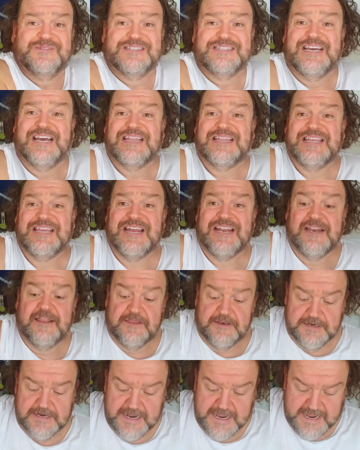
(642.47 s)
At the end of
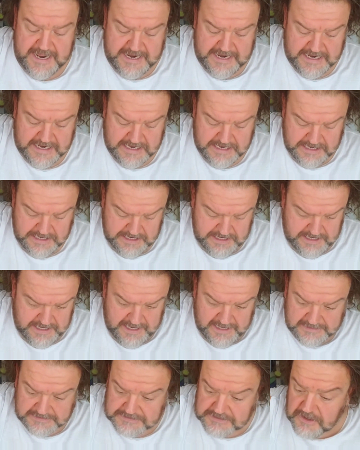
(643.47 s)
the day,
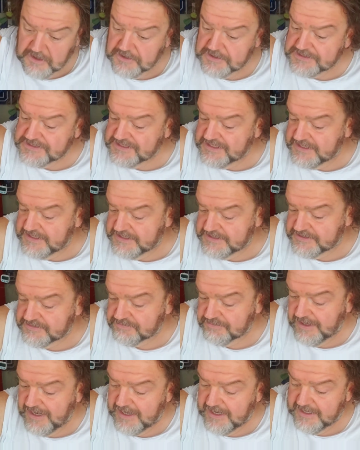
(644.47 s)
as long as it is
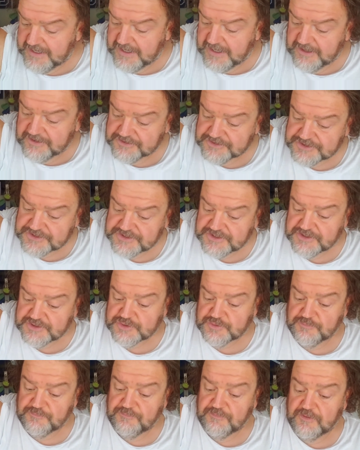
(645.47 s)
reading
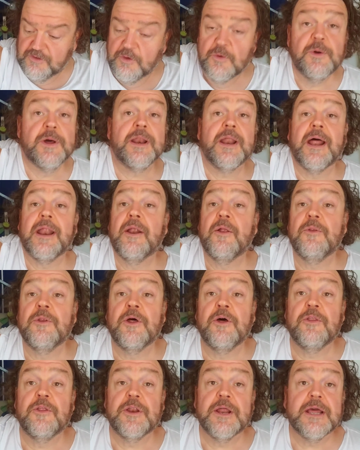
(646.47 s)
interstitial fluid, I don't
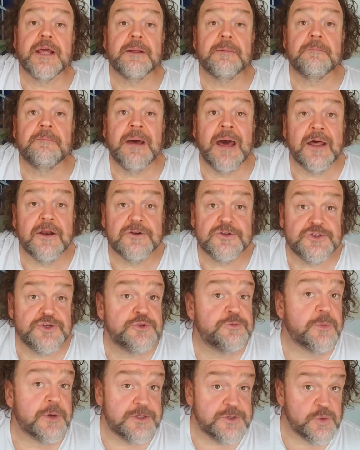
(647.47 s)
know that it matters too
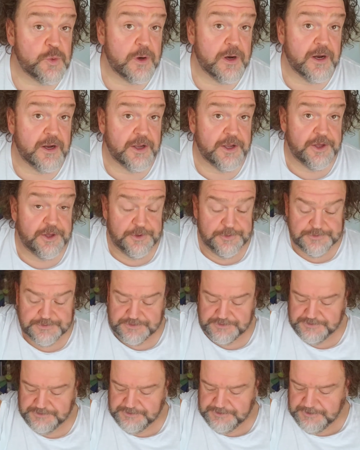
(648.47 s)
much where it goes.
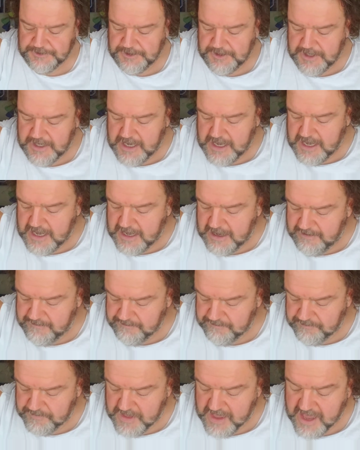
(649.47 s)

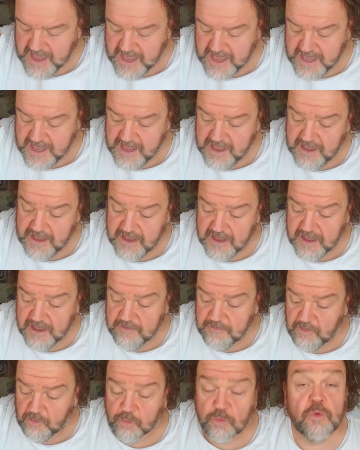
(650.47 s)
I
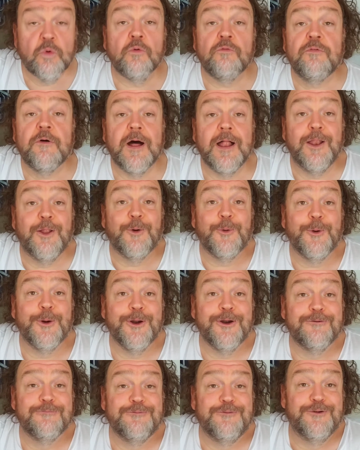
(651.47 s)
am a rule
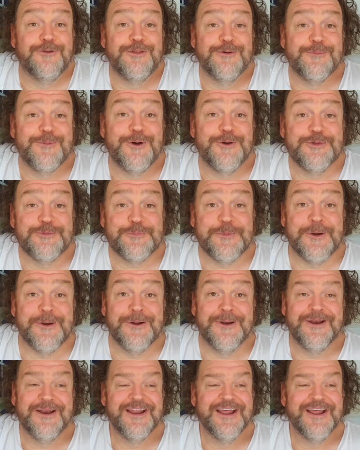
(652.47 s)
follower for the most part,